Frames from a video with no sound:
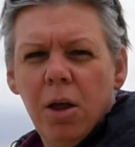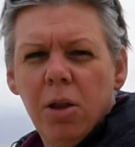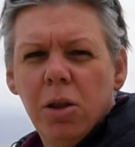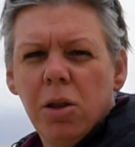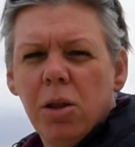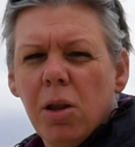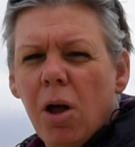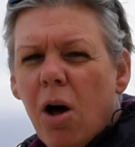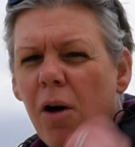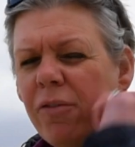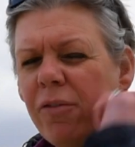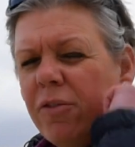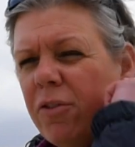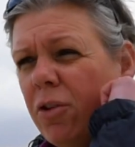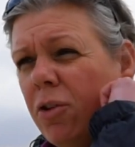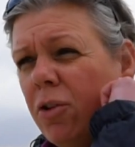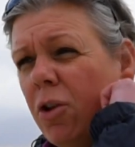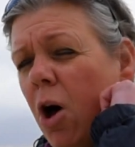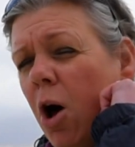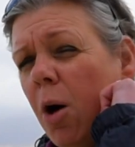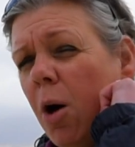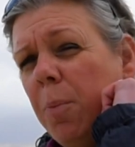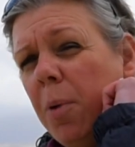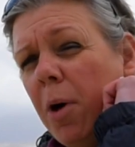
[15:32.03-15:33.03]
soft
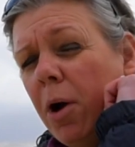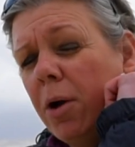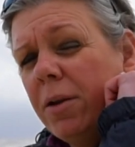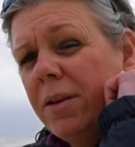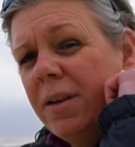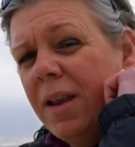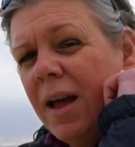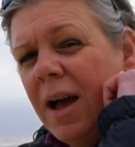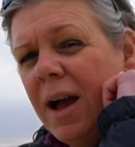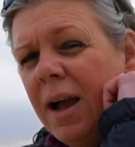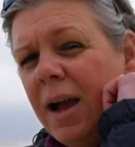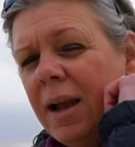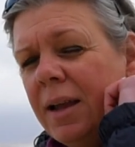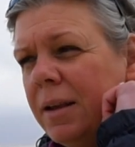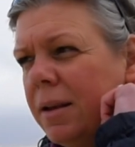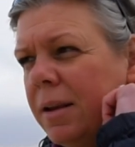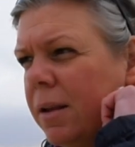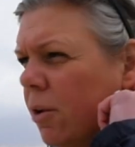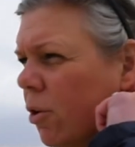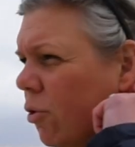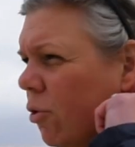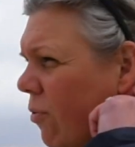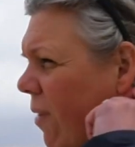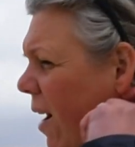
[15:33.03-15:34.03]
0.9
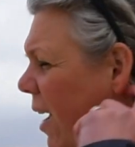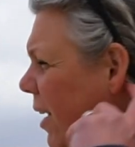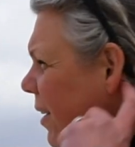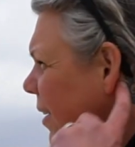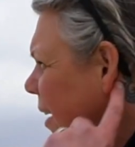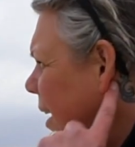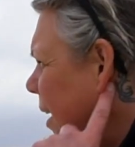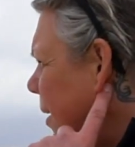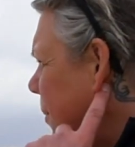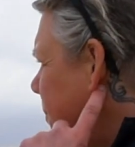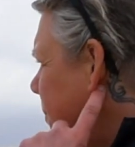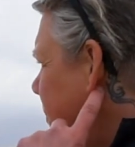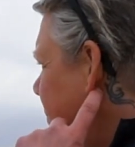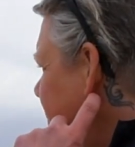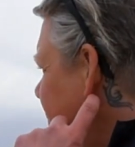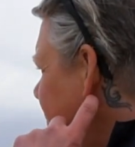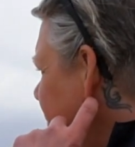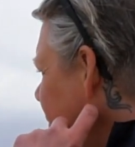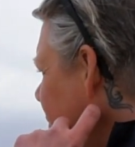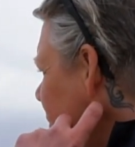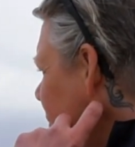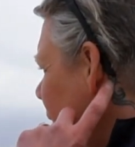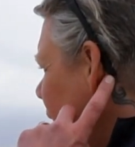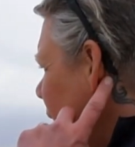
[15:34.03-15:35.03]
grad in,
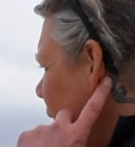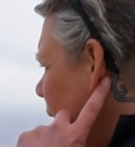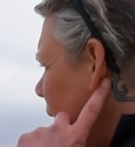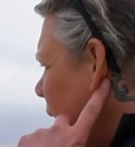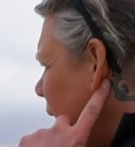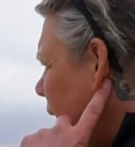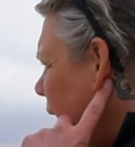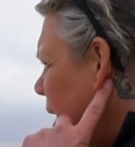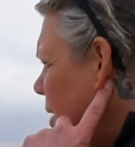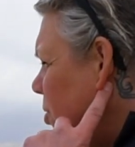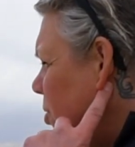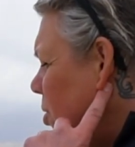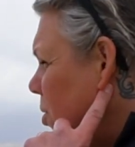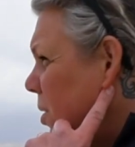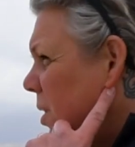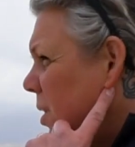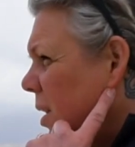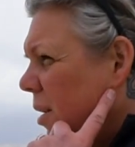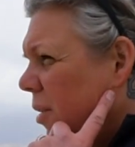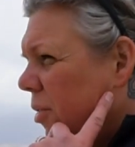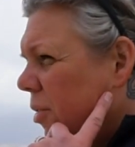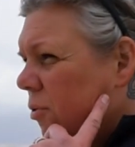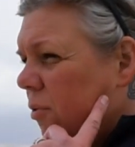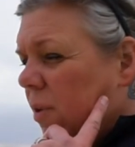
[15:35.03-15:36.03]
and
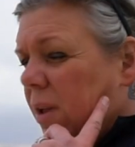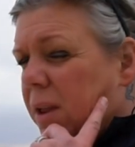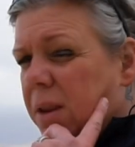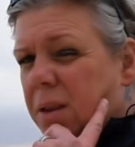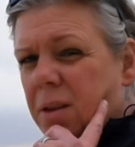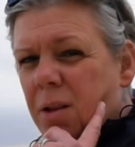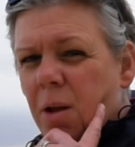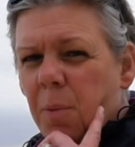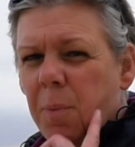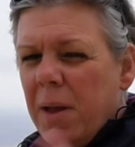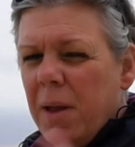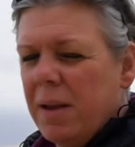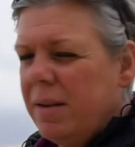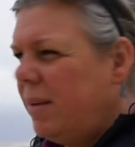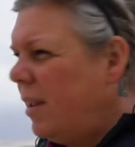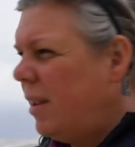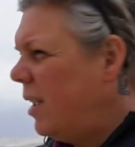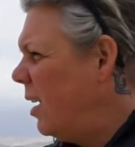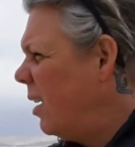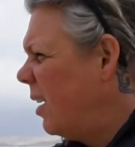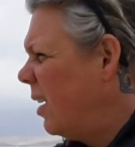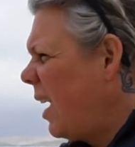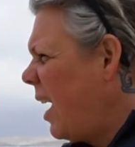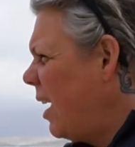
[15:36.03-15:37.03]
using a 3-stop ND
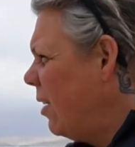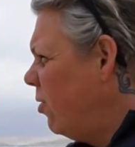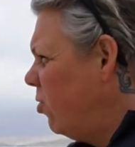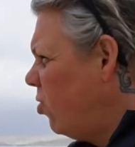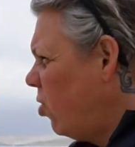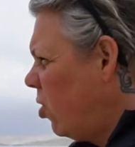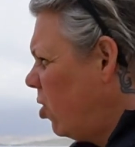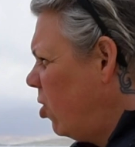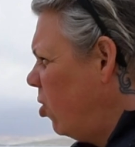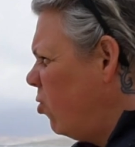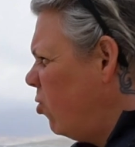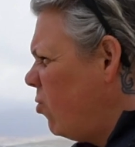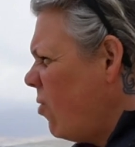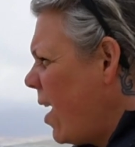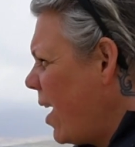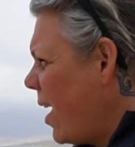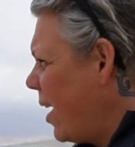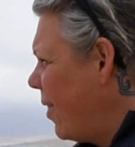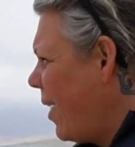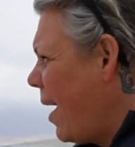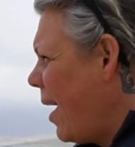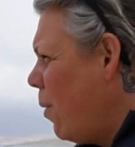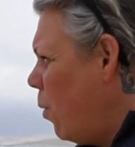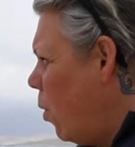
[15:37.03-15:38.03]
again just to
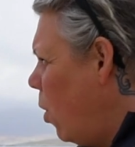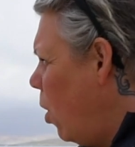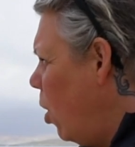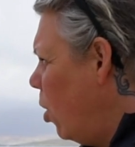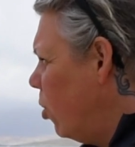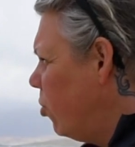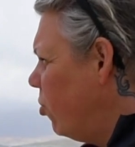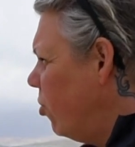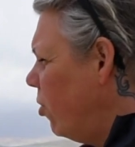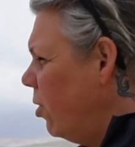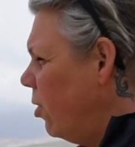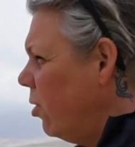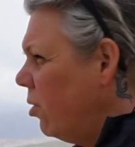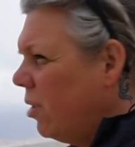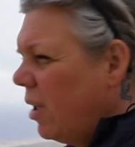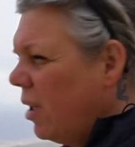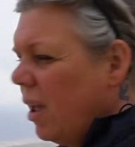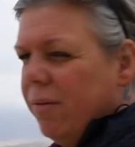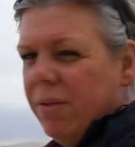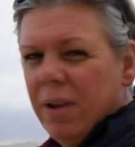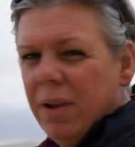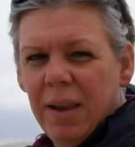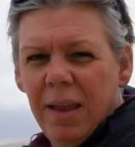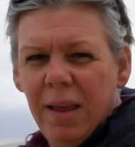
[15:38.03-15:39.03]
drag that water,
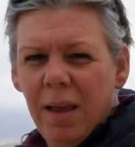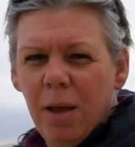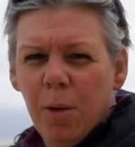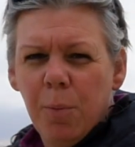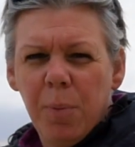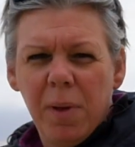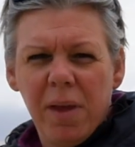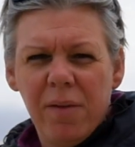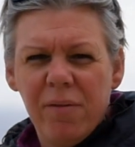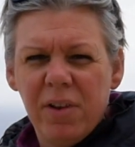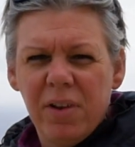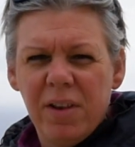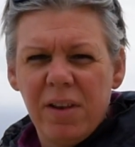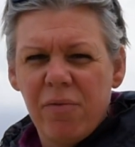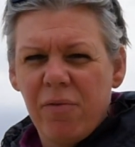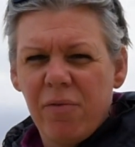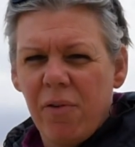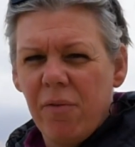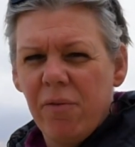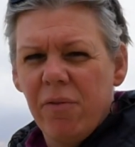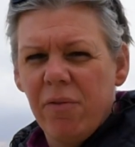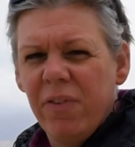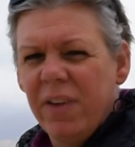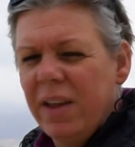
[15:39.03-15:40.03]
give a little bit of a
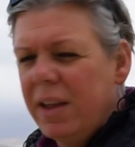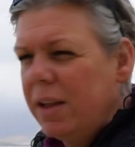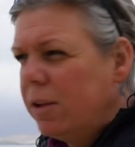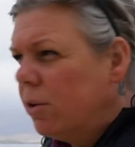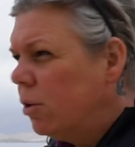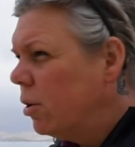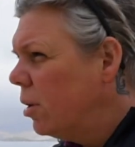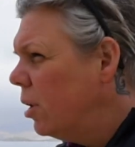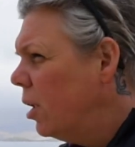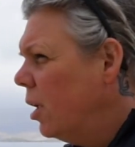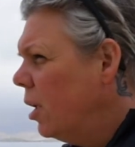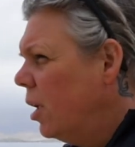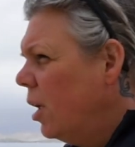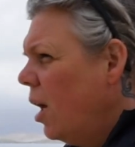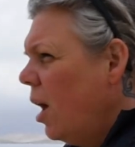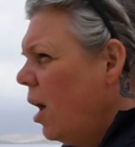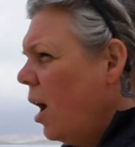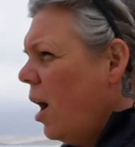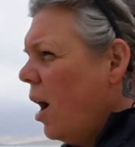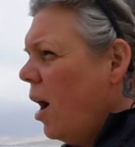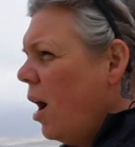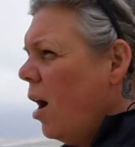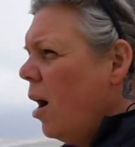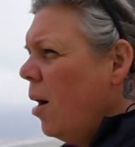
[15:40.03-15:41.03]
different feel.
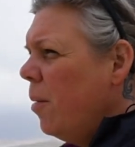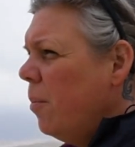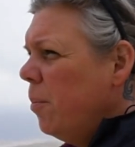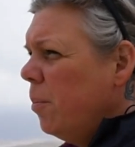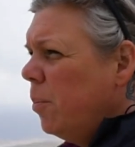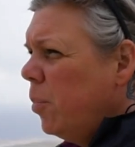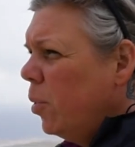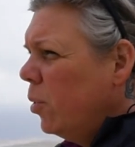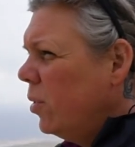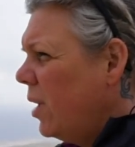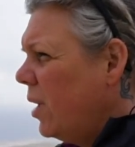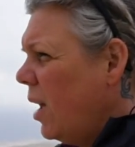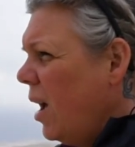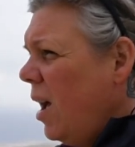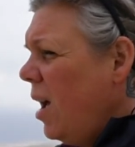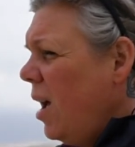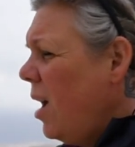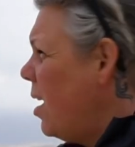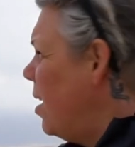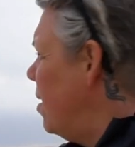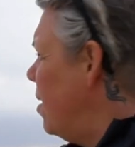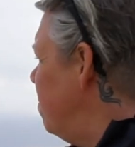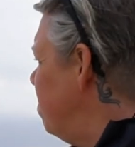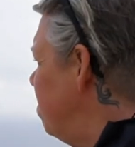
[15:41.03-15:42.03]
But
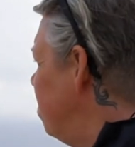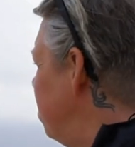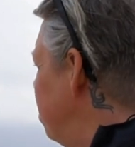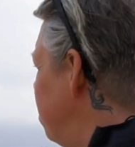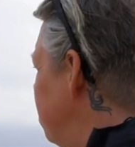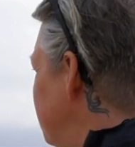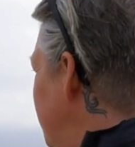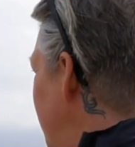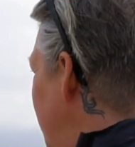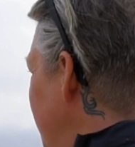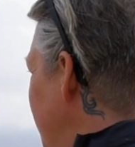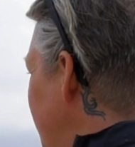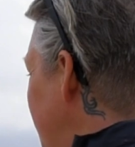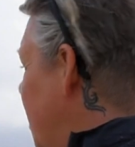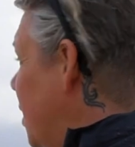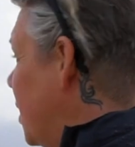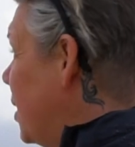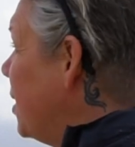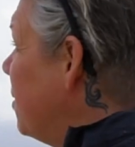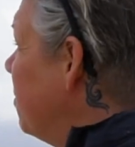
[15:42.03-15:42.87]
yeah, it's